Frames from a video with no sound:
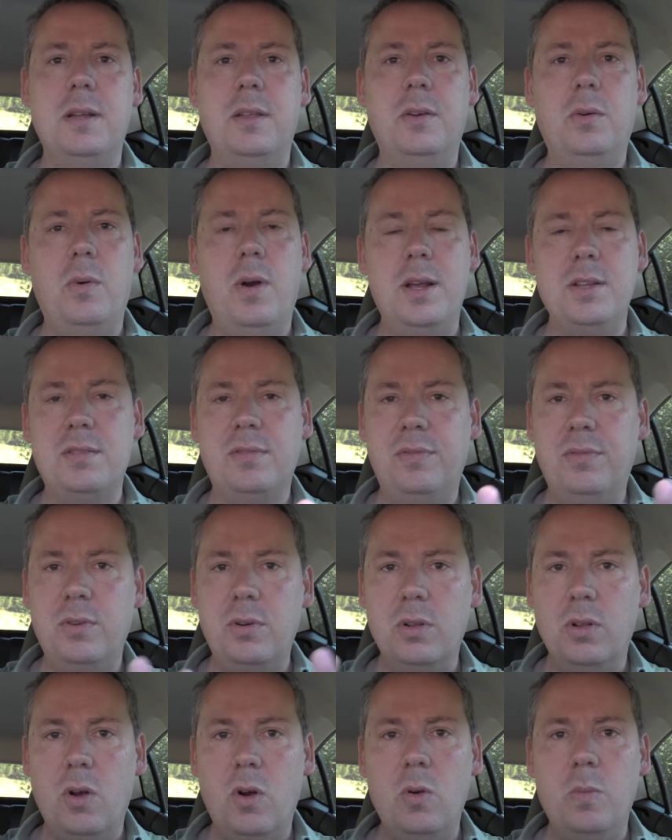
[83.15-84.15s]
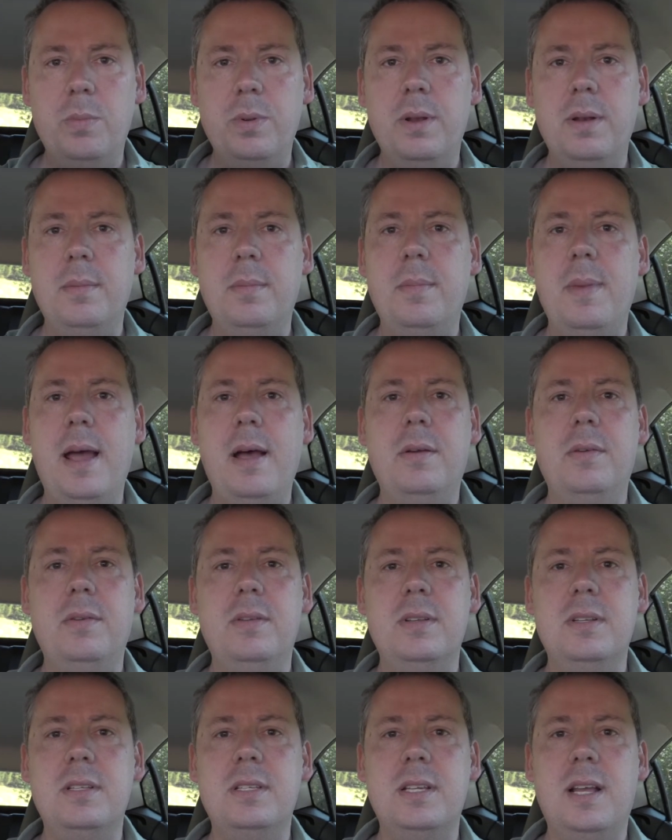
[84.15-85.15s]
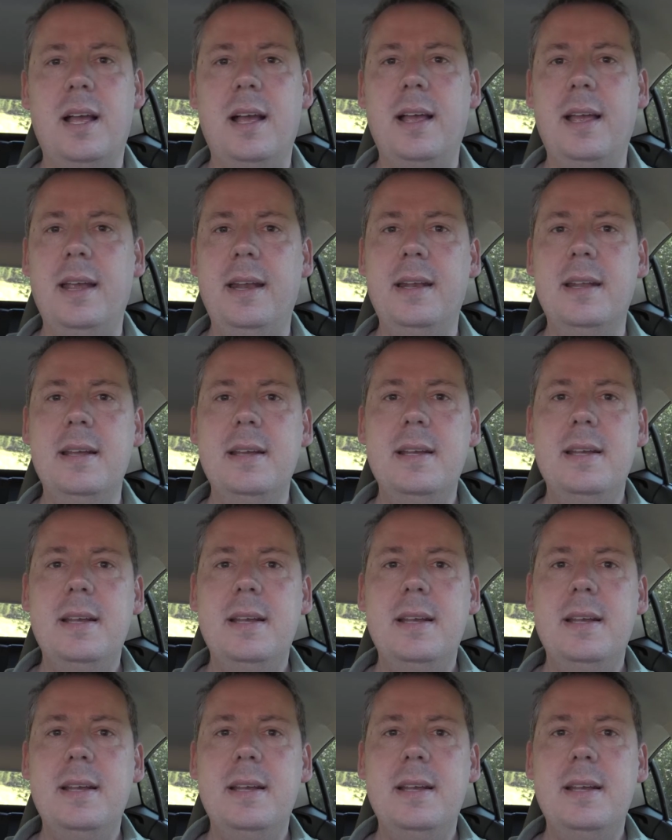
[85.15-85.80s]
otherwise full open mountainside.